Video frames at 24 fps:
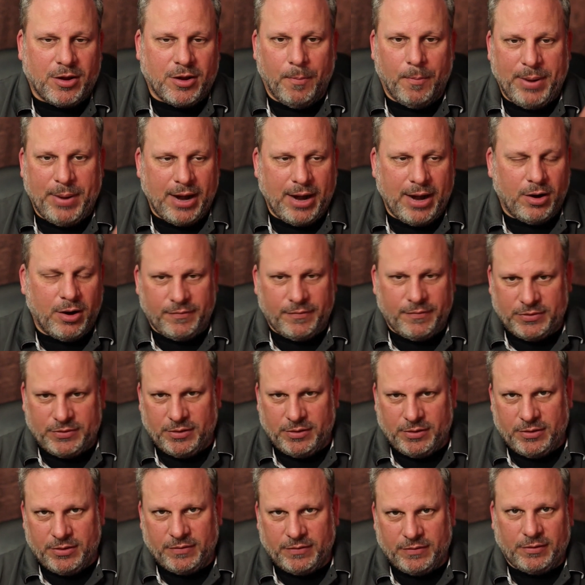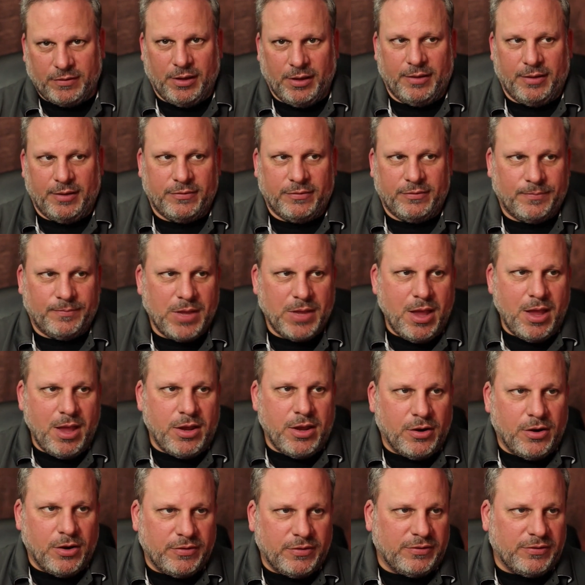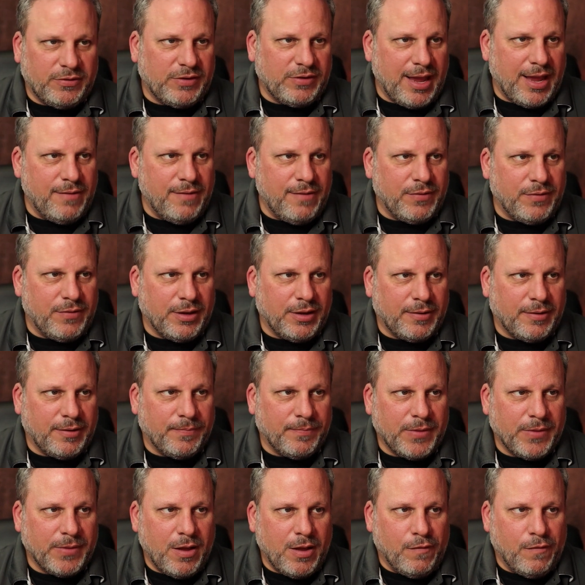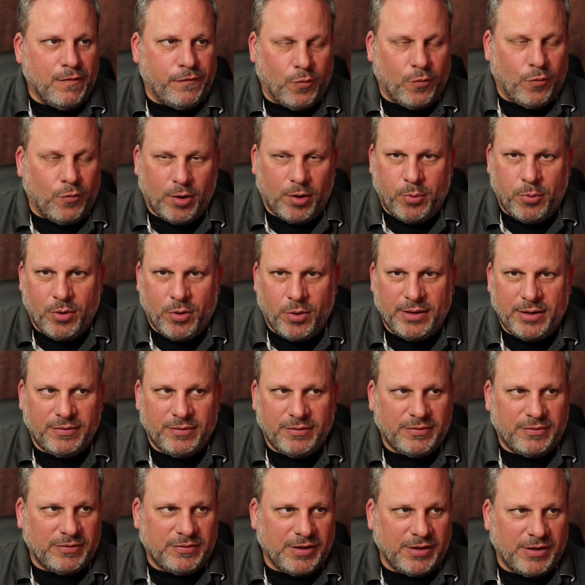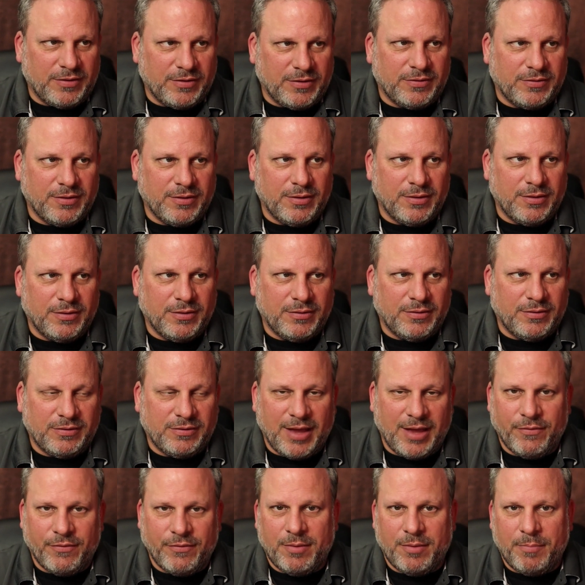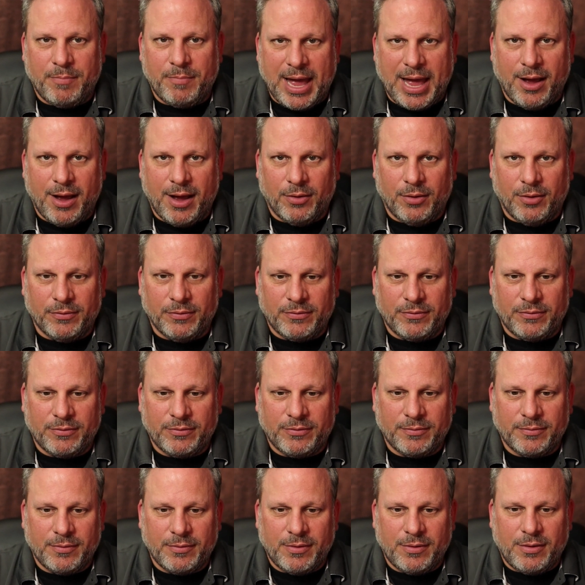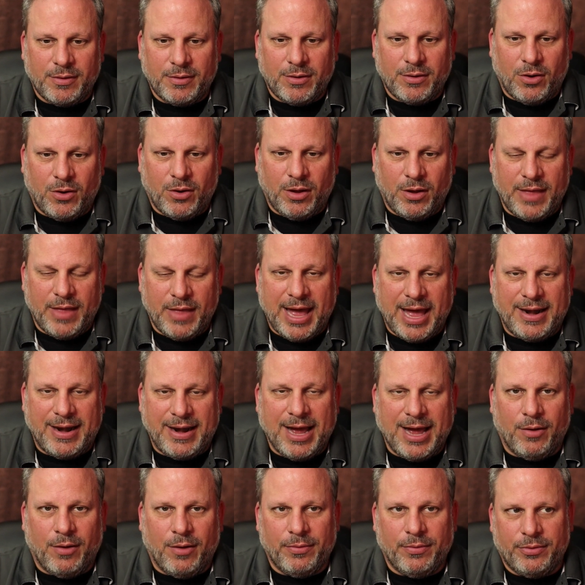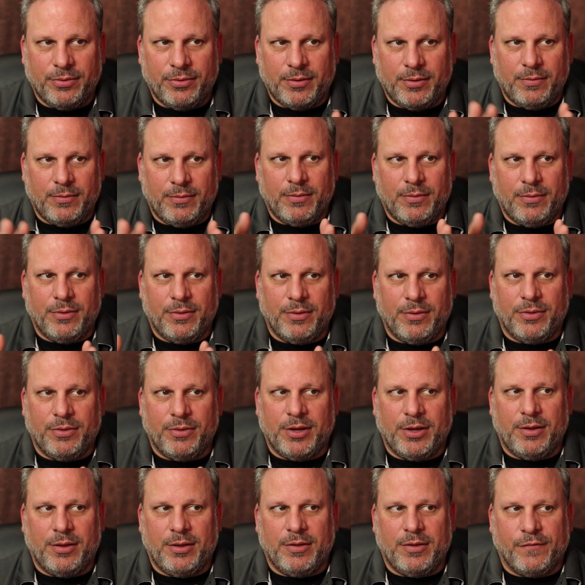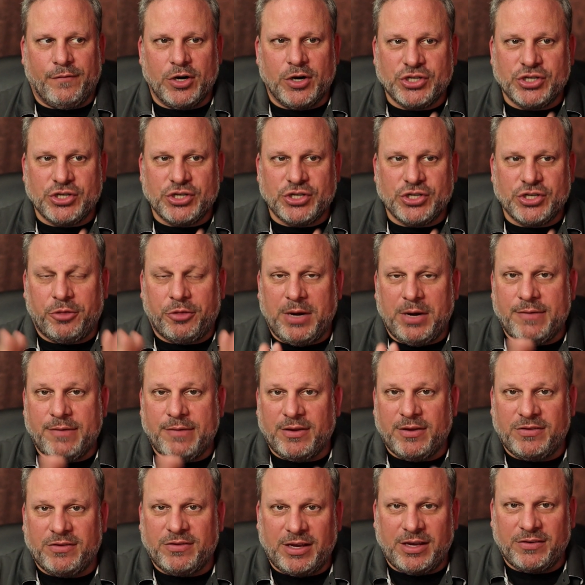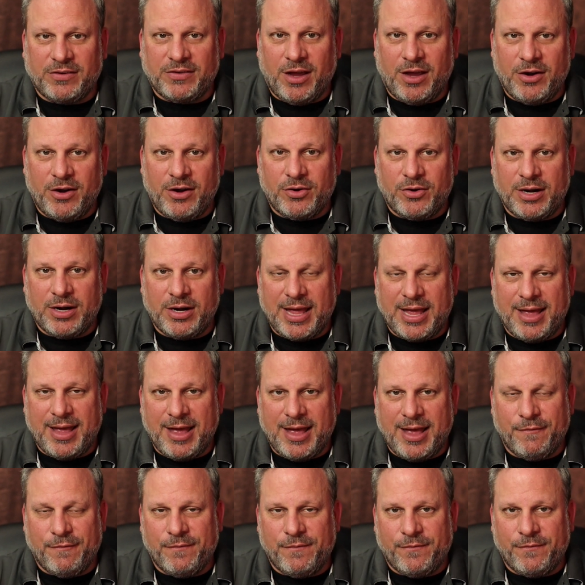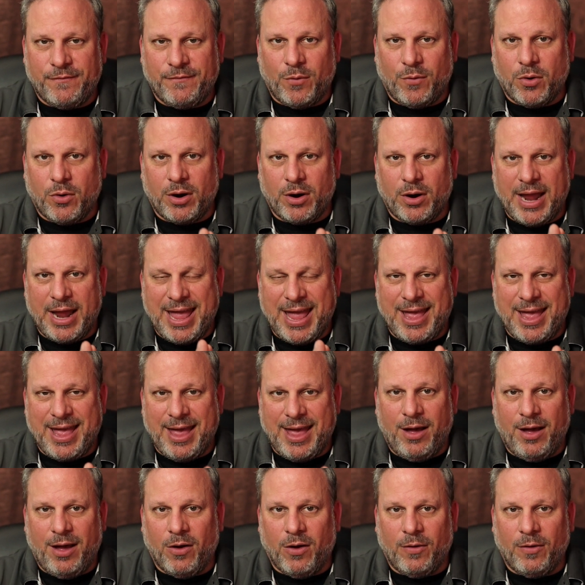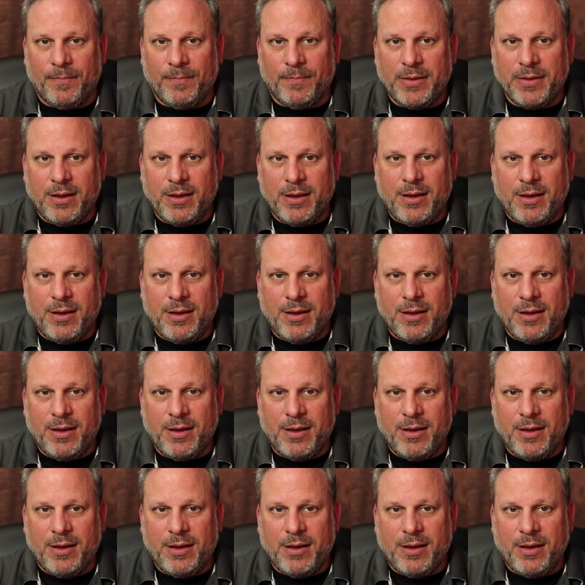comparative to this lens, you're saving 4.67 pounds on that. Now, the version 3 of the 600 f4L